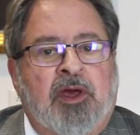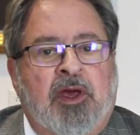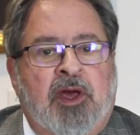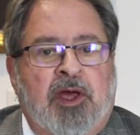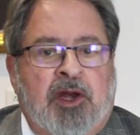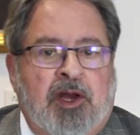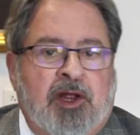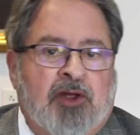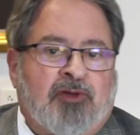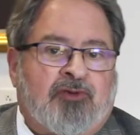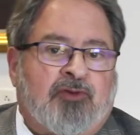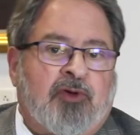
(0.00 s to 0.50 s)

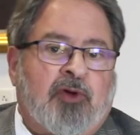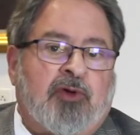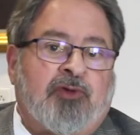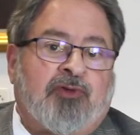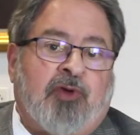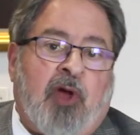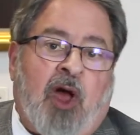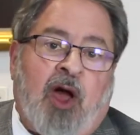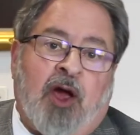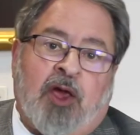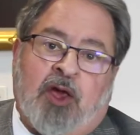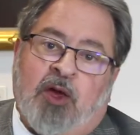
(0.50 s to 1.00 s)
and Israel's
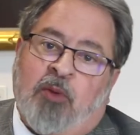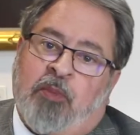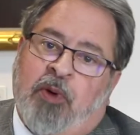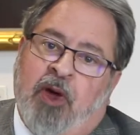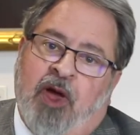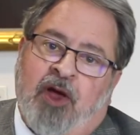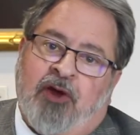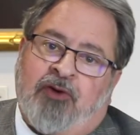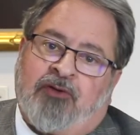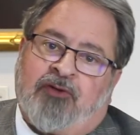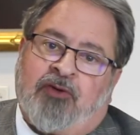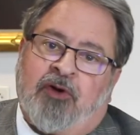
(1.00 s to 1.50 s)

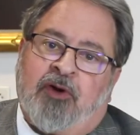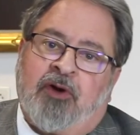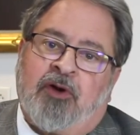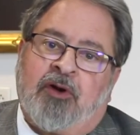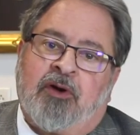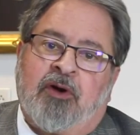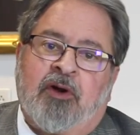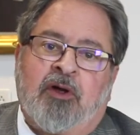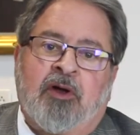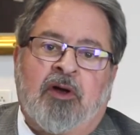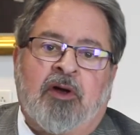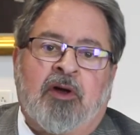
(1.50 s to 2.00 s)

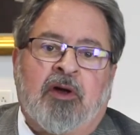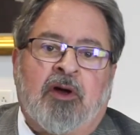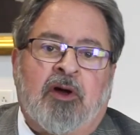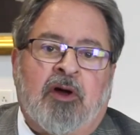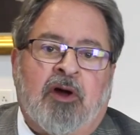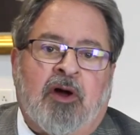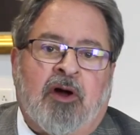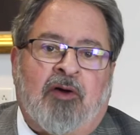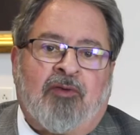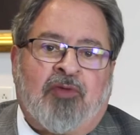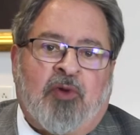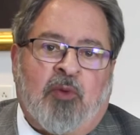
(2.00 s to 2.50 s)
occupation
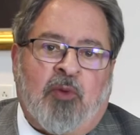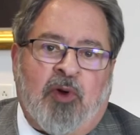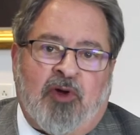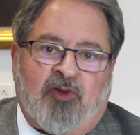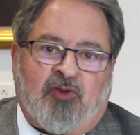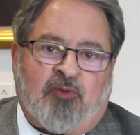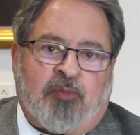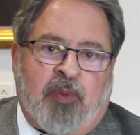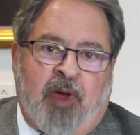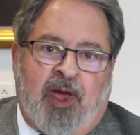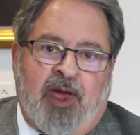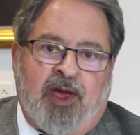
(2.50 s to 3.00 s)
of the
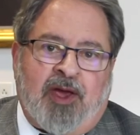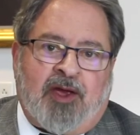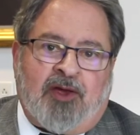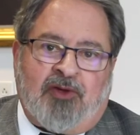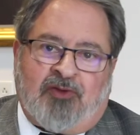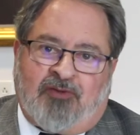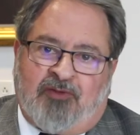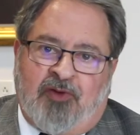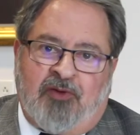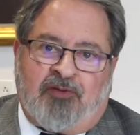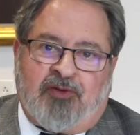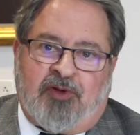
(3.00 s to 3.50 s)
West Bank
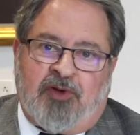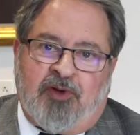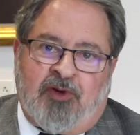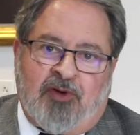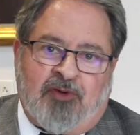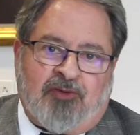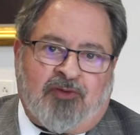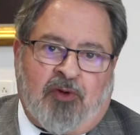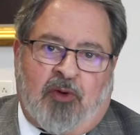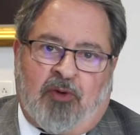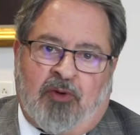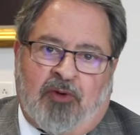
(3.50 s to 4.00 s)
is 50
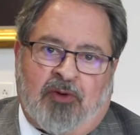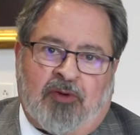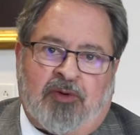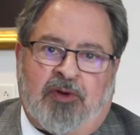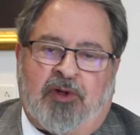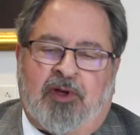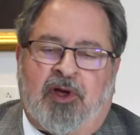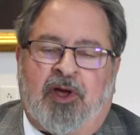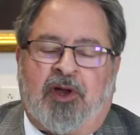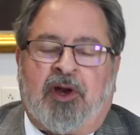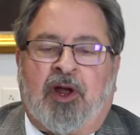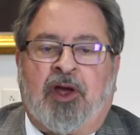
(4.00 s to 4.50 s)
years
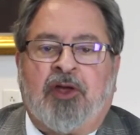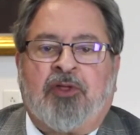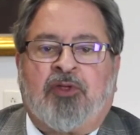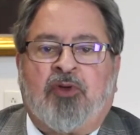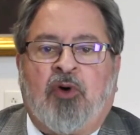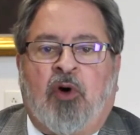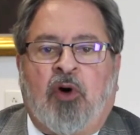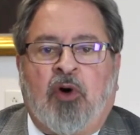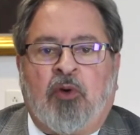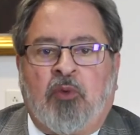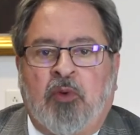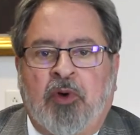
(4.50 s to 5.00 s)
old, and I
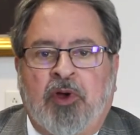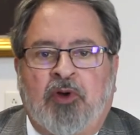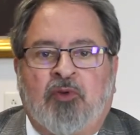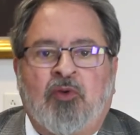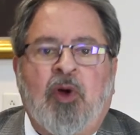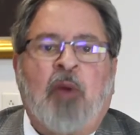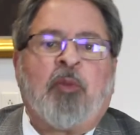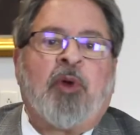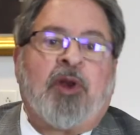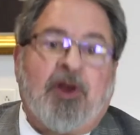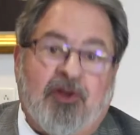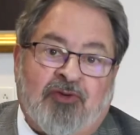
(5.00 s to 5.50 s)
thought we'd
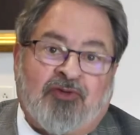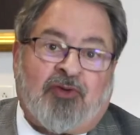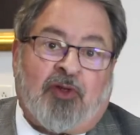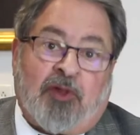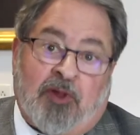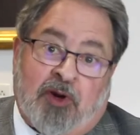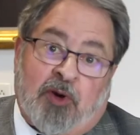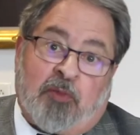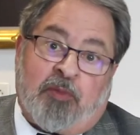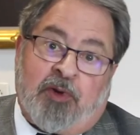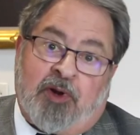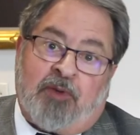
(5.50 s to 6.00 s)
reminisce a
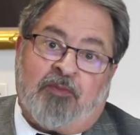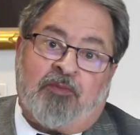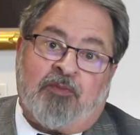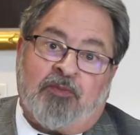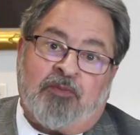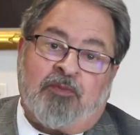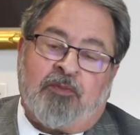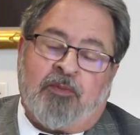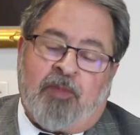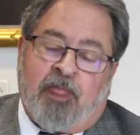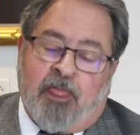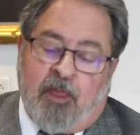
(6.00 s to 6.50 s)
little bit
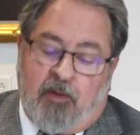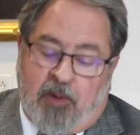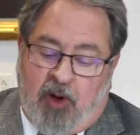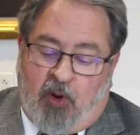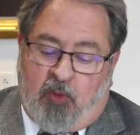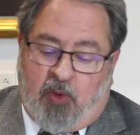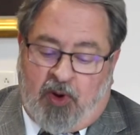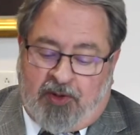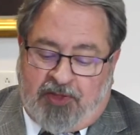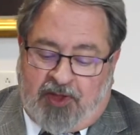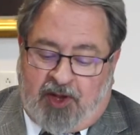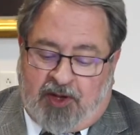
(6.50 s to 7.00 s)
about
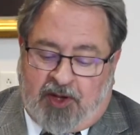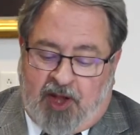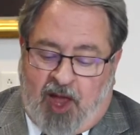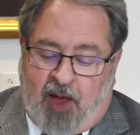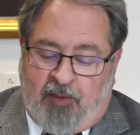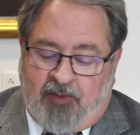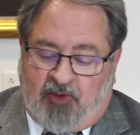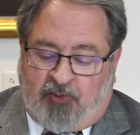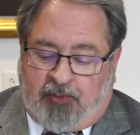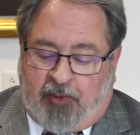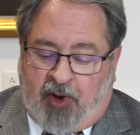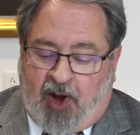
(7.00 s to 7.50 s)
what that
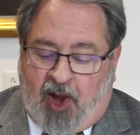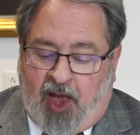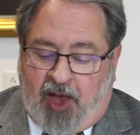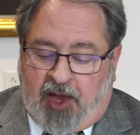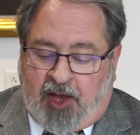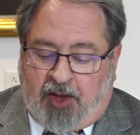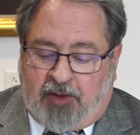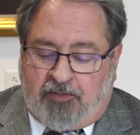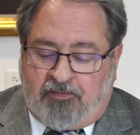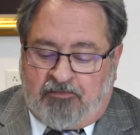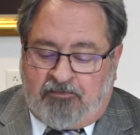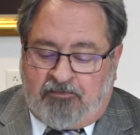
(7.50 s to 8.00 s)
time has been like.